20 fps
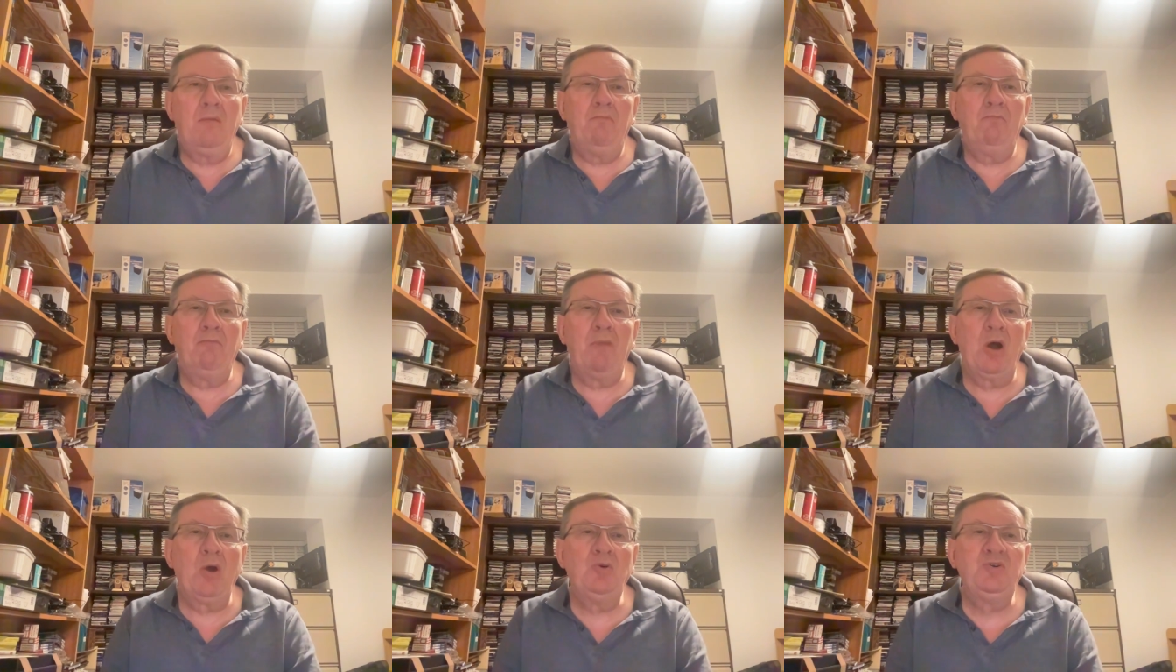
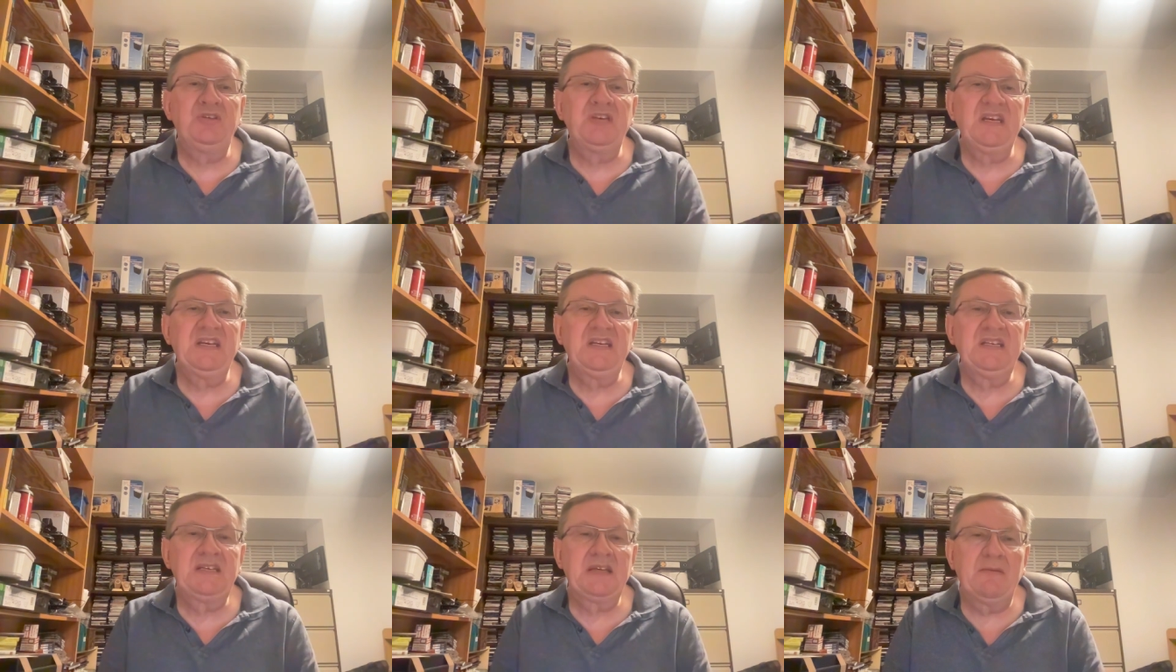
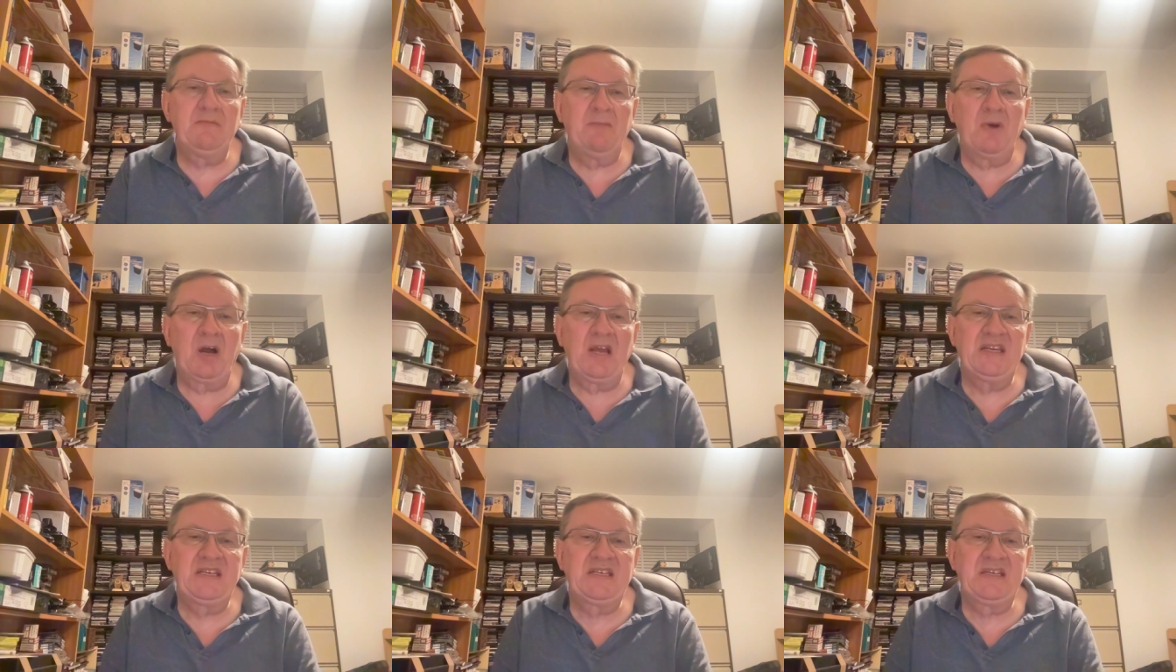Moses,
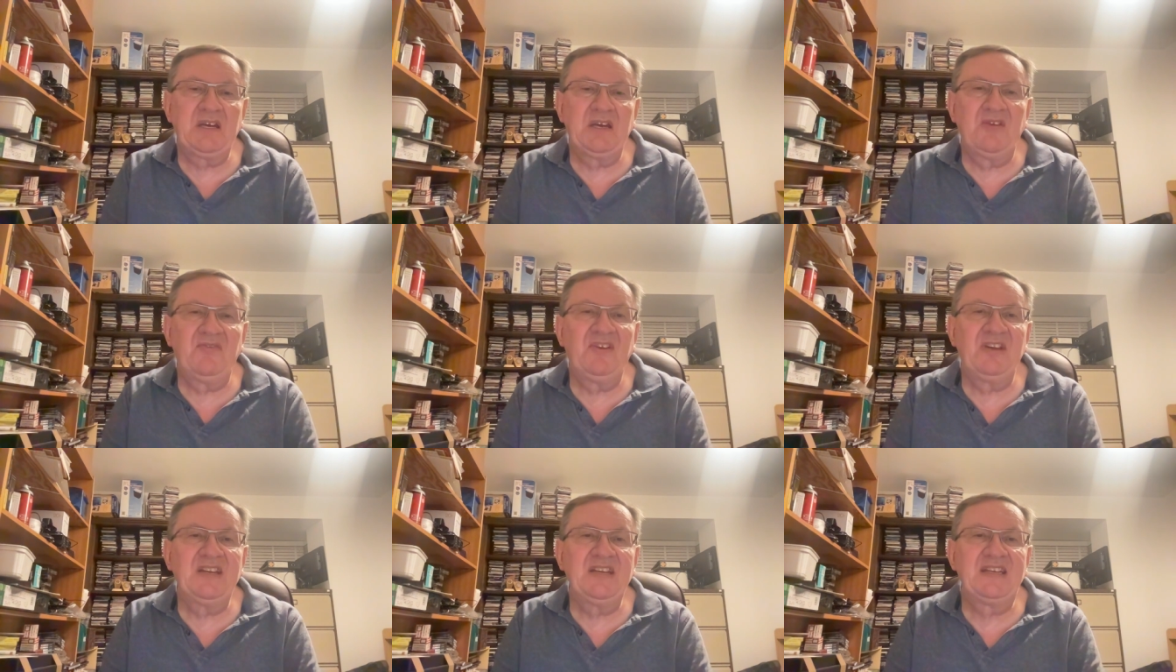my
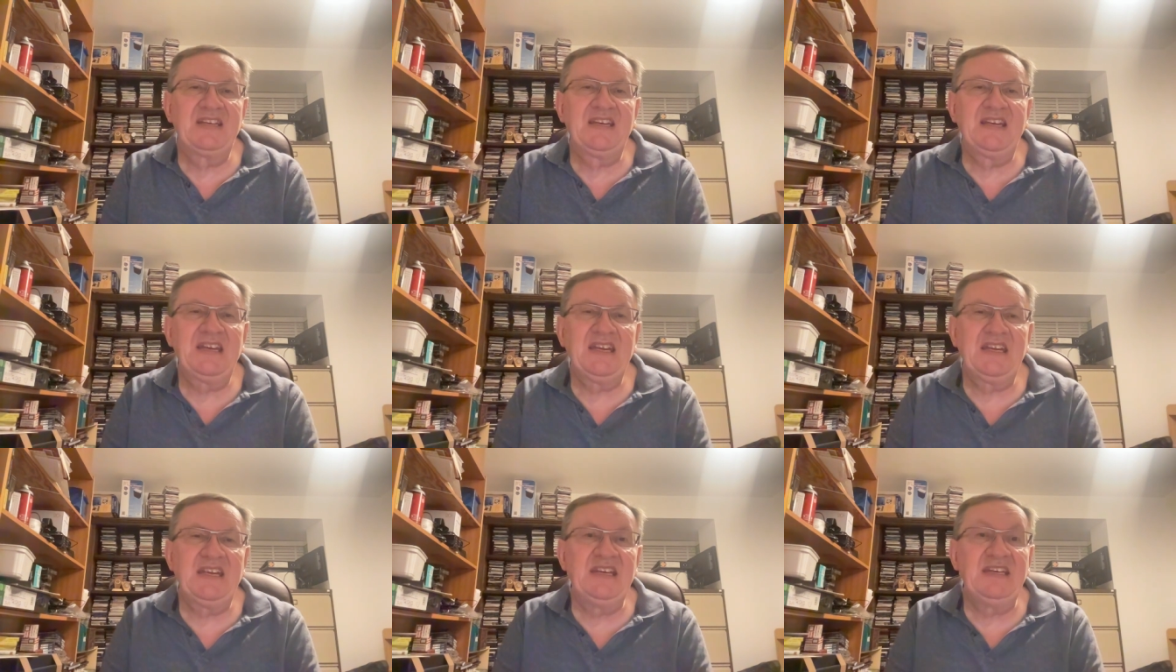
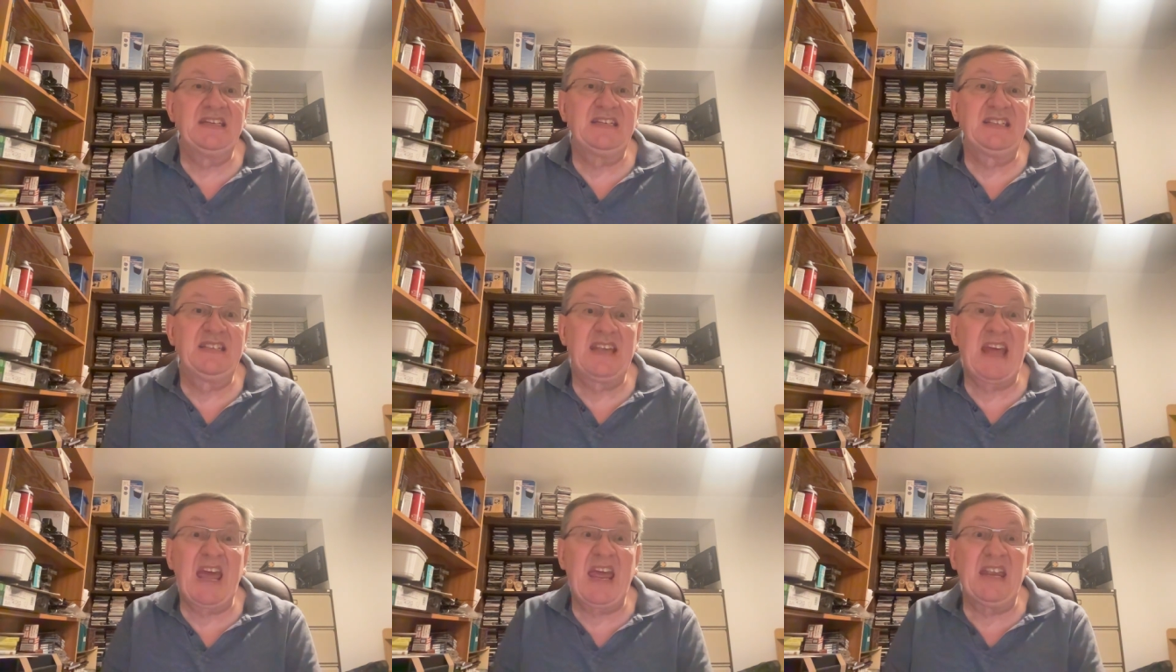servant,
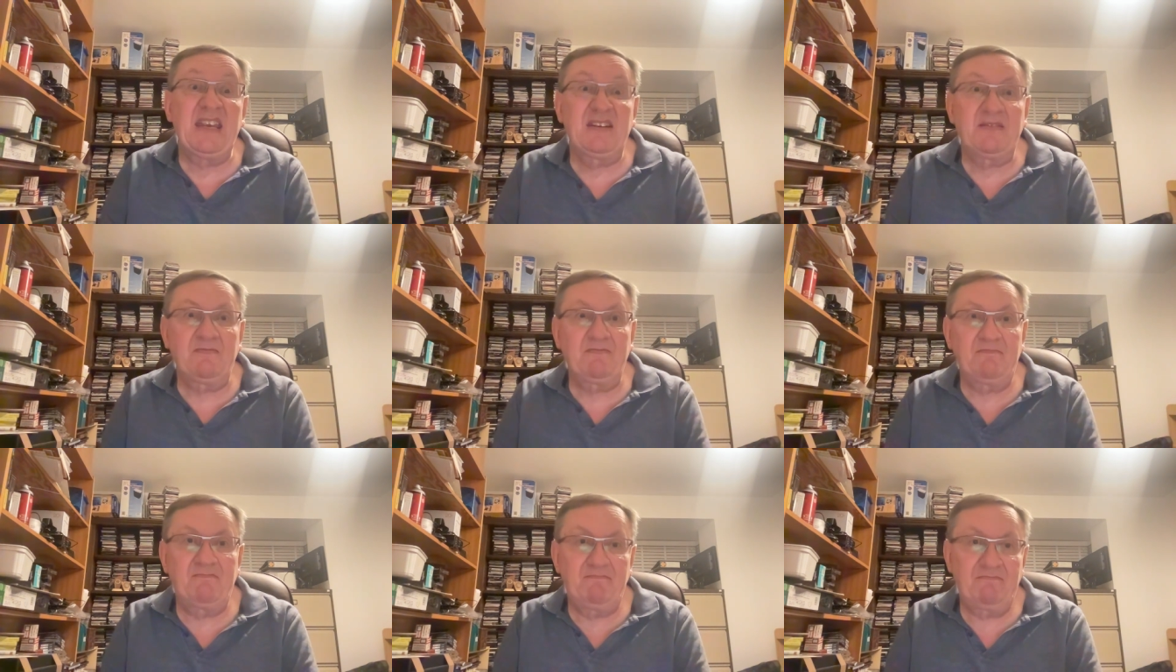is dead.